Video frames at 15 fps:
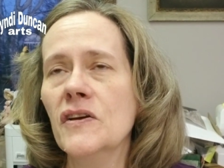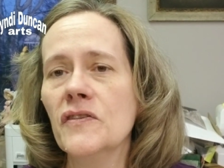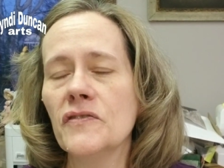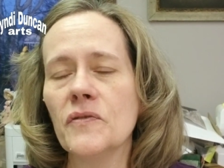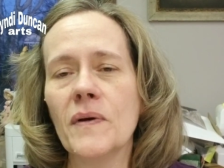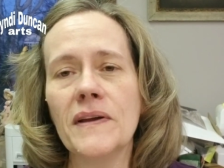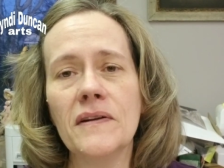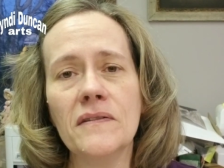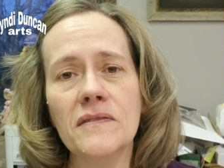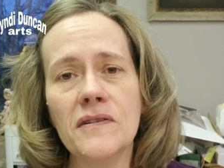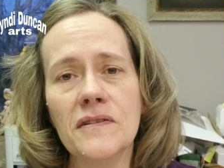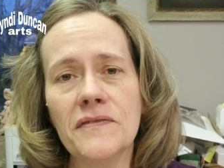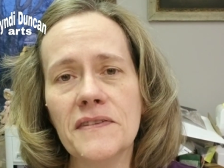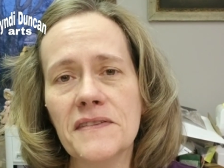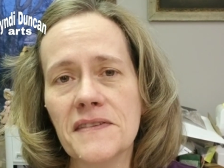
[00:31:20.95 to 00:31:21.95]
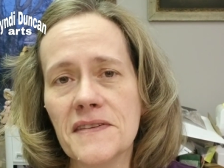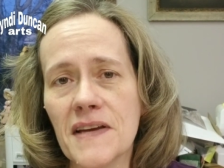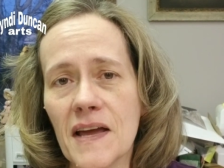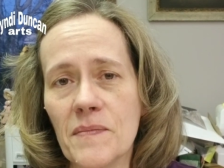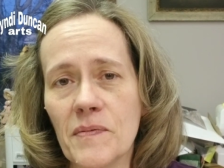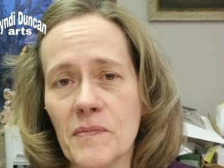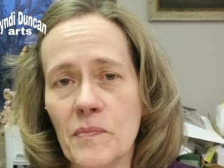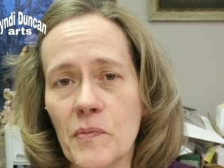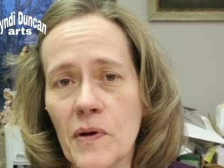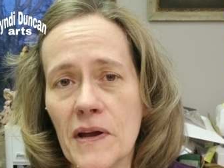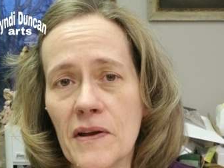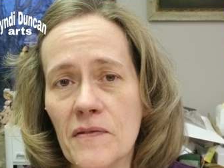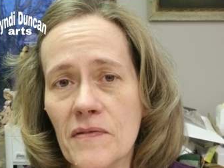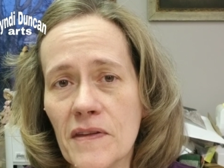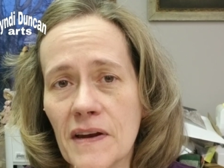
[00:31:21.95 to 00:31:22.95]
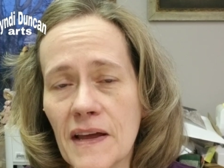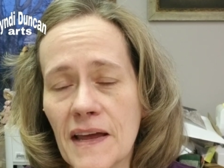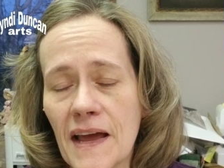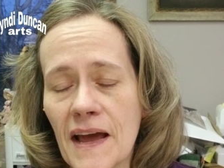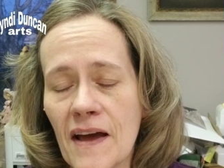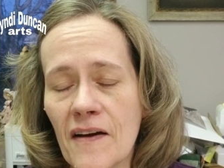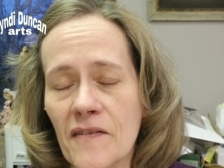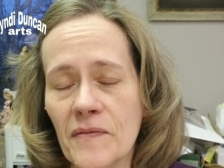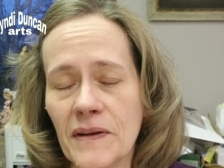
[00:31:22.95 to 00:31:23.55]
So I don't know if it's the type of brayer that I have.